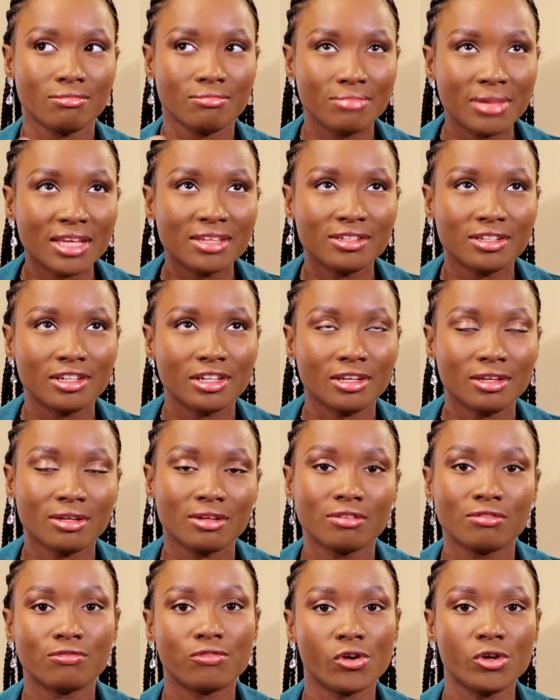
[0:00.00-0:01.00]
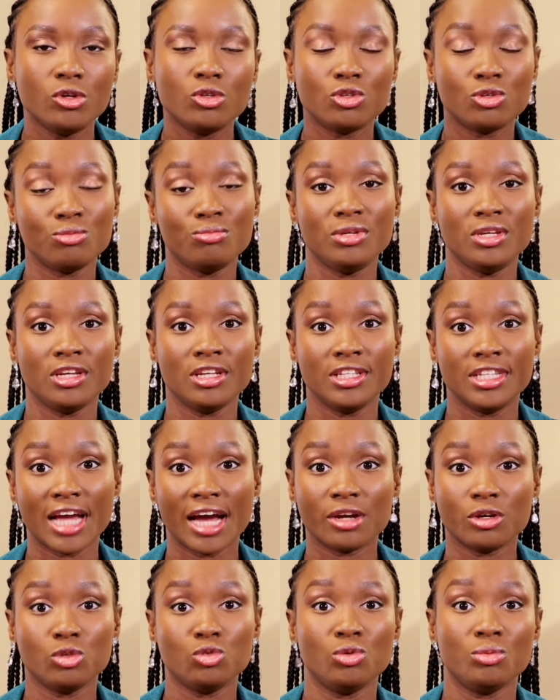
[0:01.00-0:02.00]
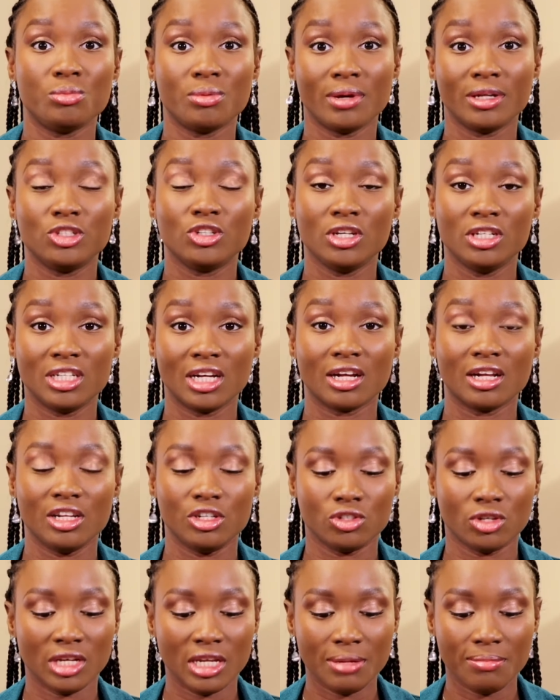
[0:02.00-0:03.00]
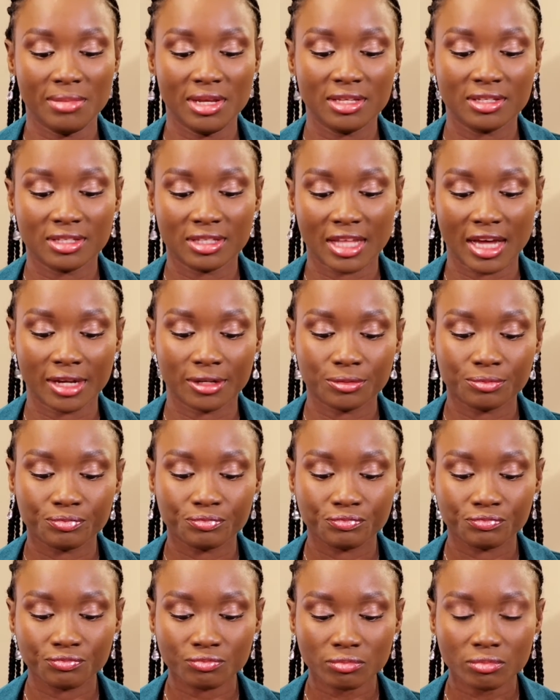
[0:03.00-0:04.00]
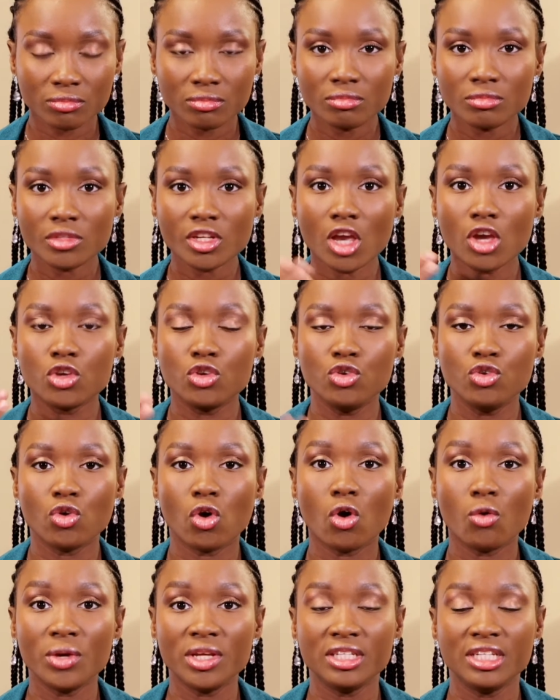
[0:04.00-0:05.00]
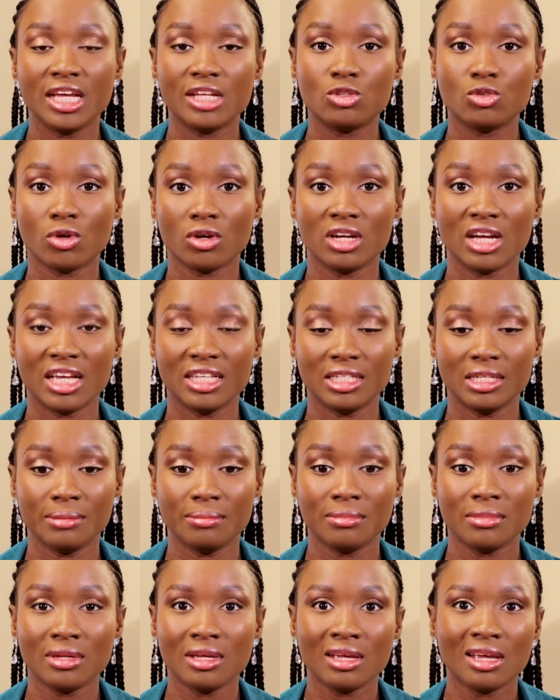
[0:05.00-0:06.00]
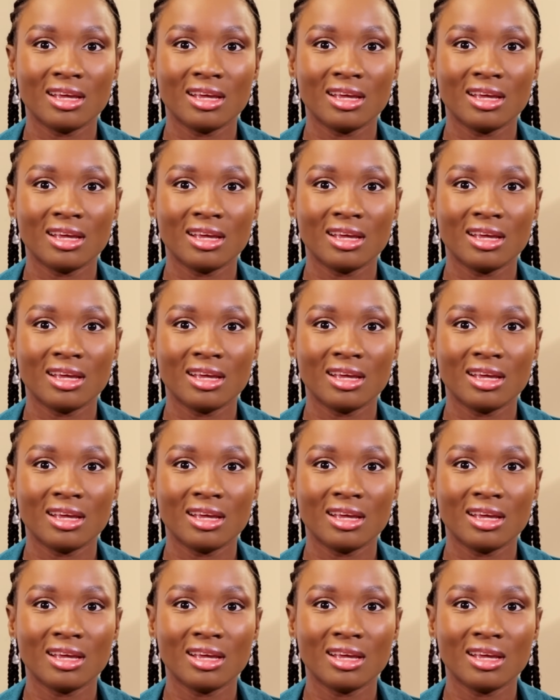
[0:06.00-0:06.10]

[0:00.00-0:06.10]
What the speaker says: basically, for you to be diagnosed with premature ejaculation, it means that you always get to orgasm